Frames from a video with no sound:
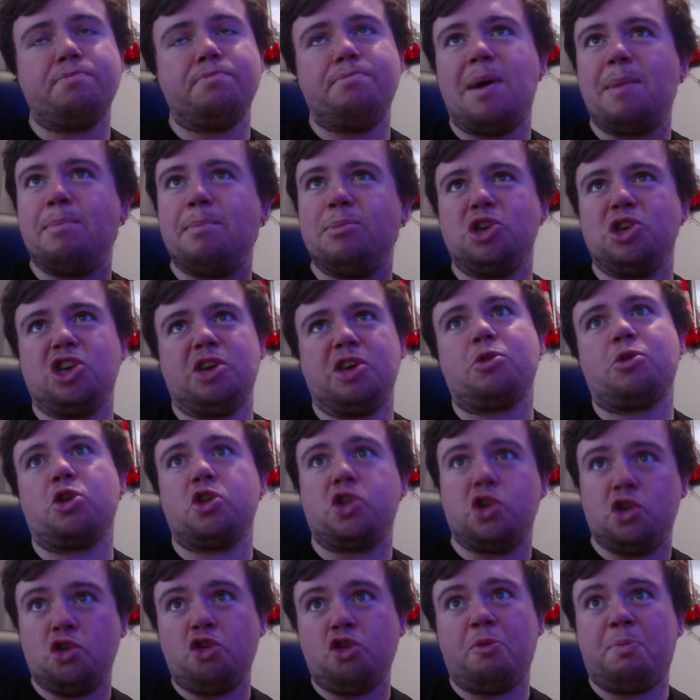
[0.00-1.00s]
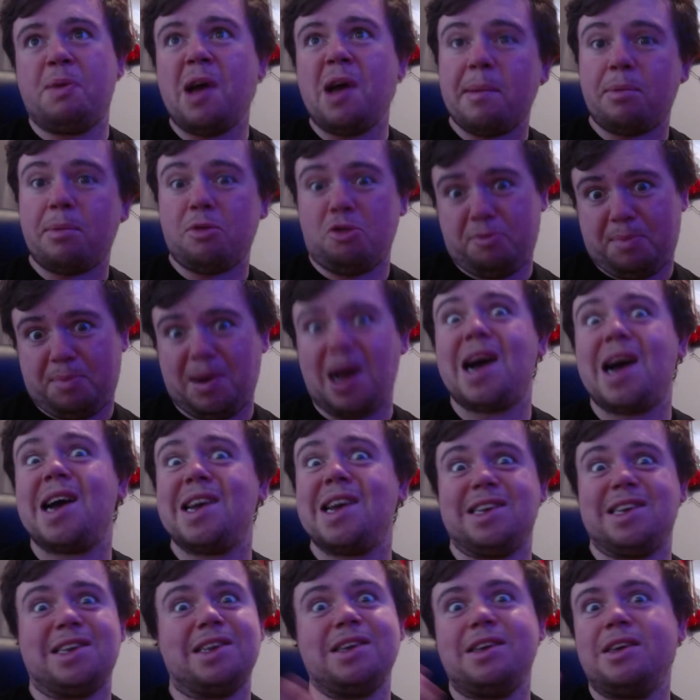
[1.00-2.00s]
membership, because they know people will buy
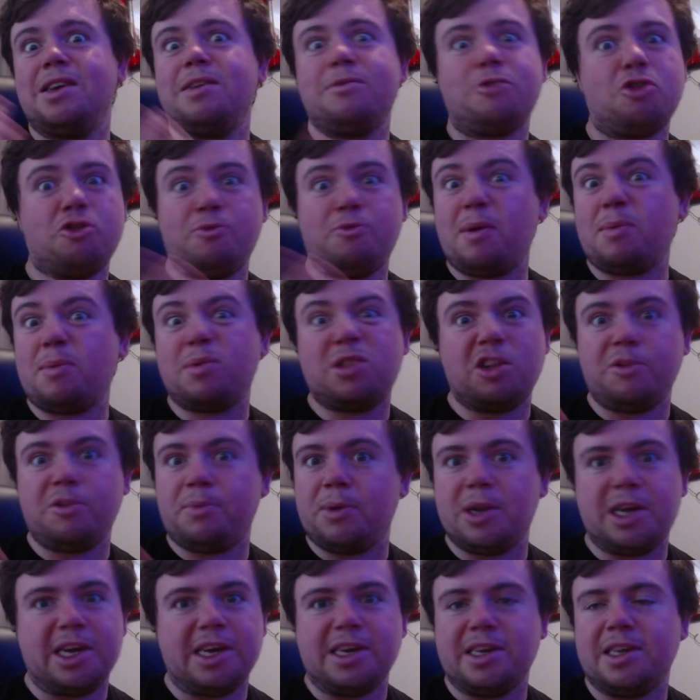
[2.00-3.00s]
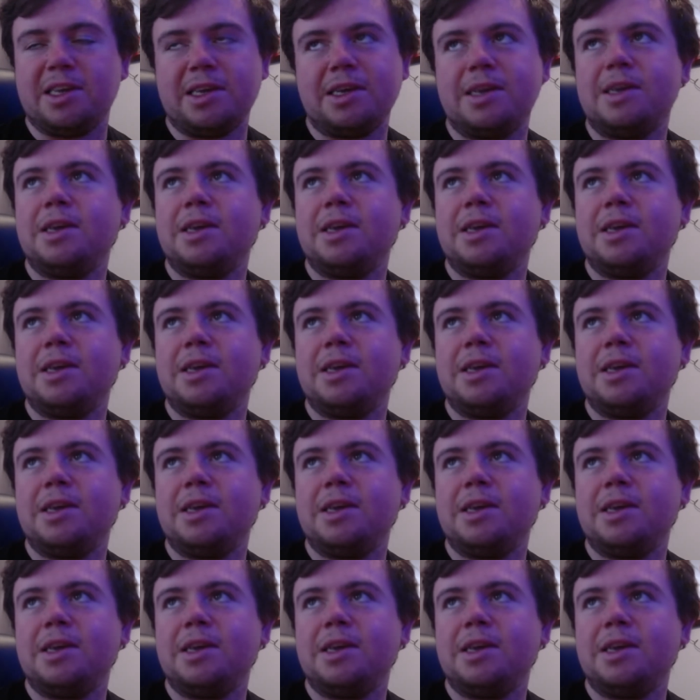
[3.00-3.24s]
it, because people still play it,